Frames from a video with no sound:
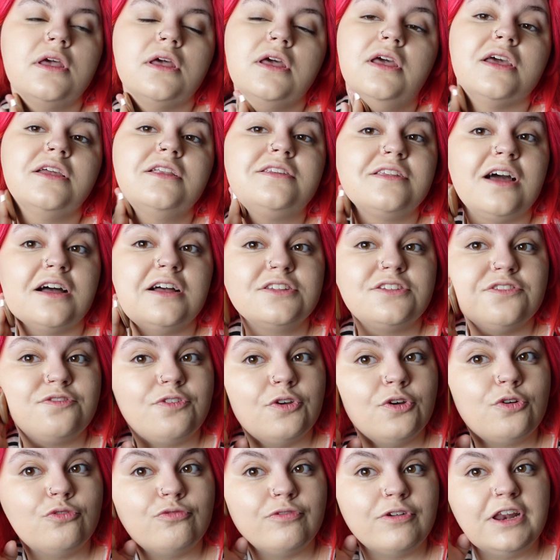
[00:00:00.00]
It does
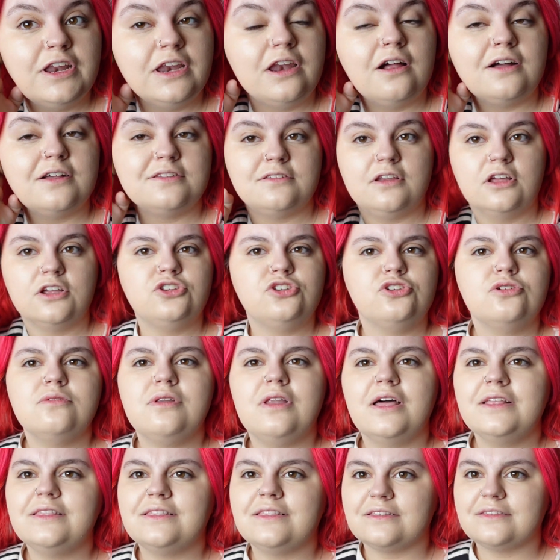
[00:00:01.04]
feel really nice, and I do
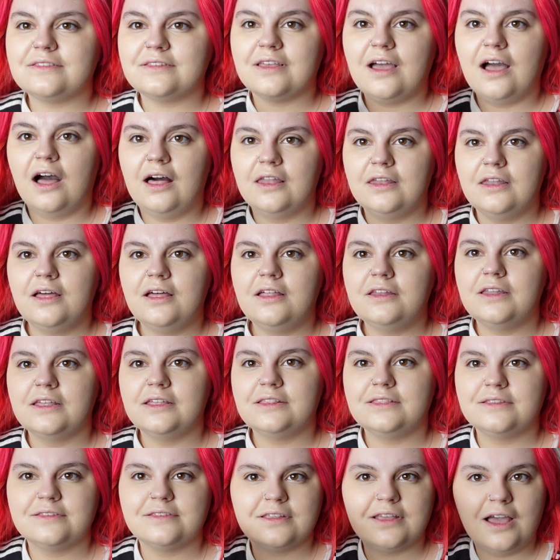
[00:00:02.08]
like this colour.
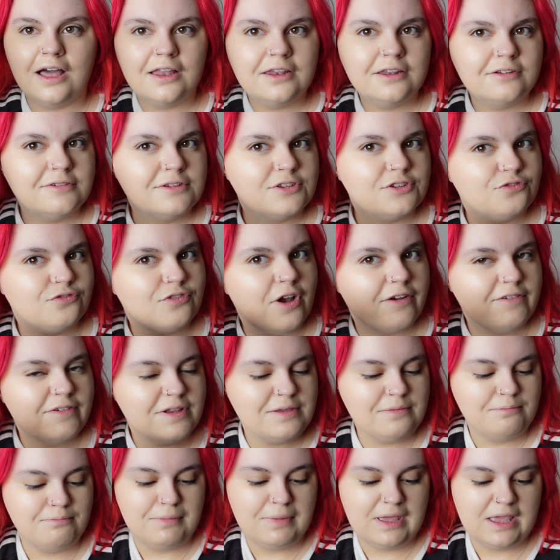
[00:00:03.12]
Like this colour is
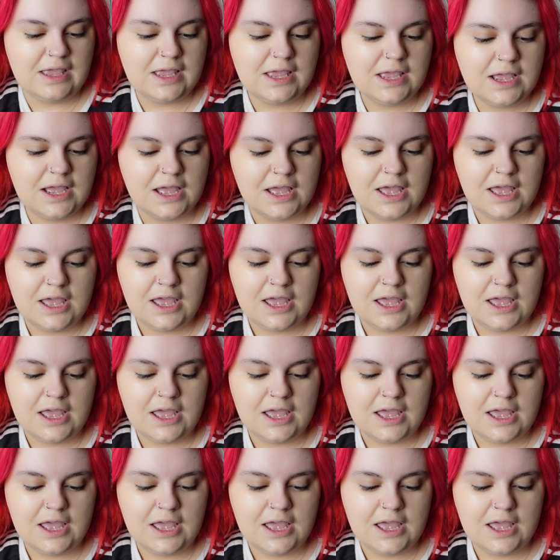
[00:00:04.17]
very me.